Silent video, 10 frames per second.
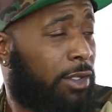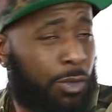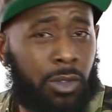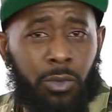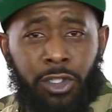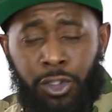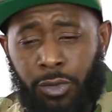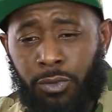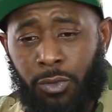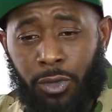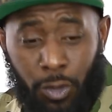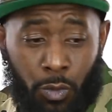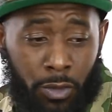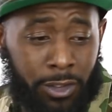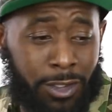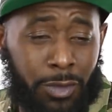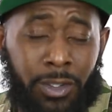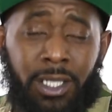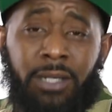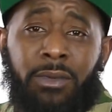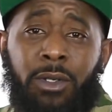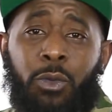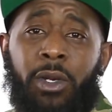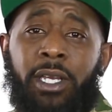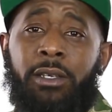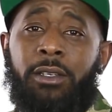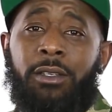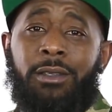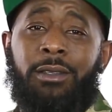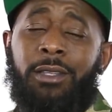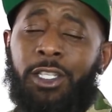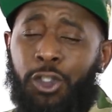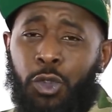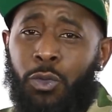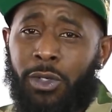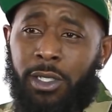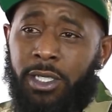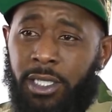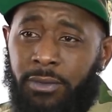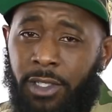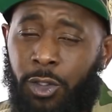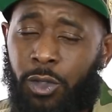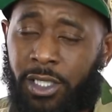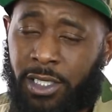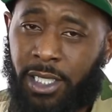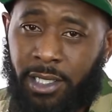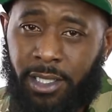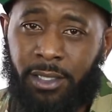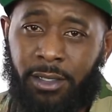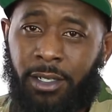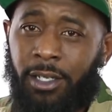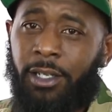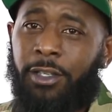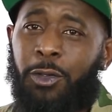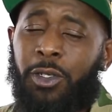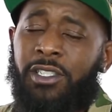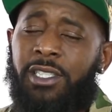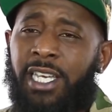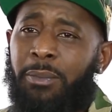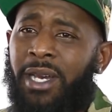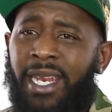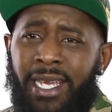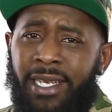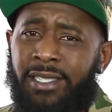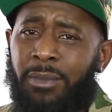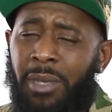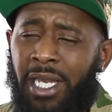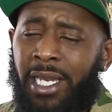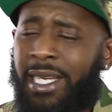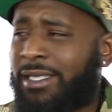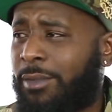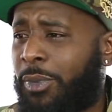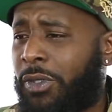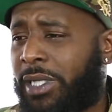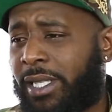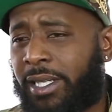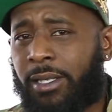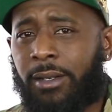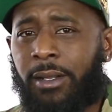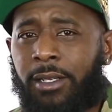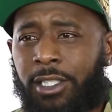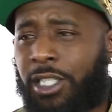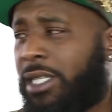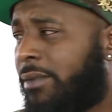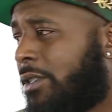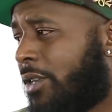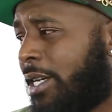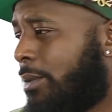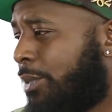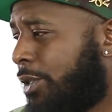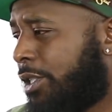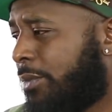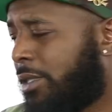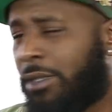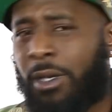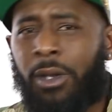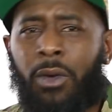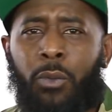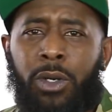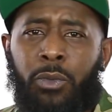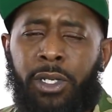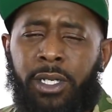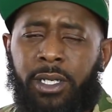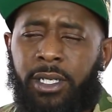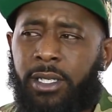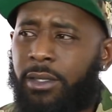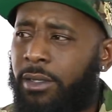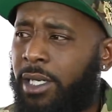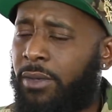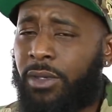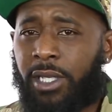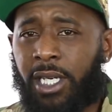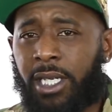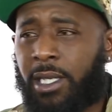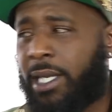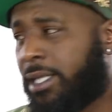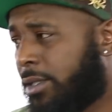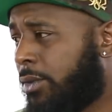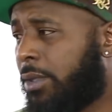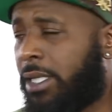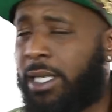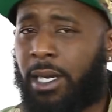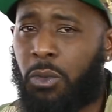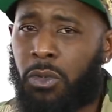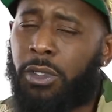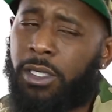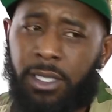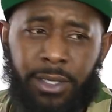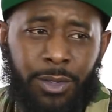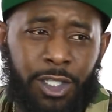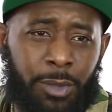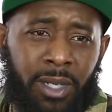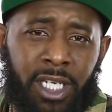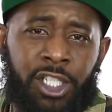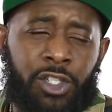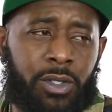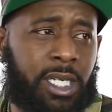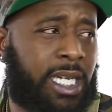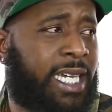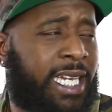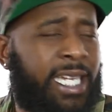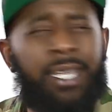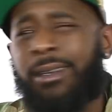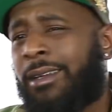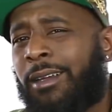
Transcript: doing what you want to do and living the way that you want to live, and you can say that you can stand by that as a man, I support that. She never tried to push me one way or the other. Everything that I told her that I wanted to do, she made sure that I had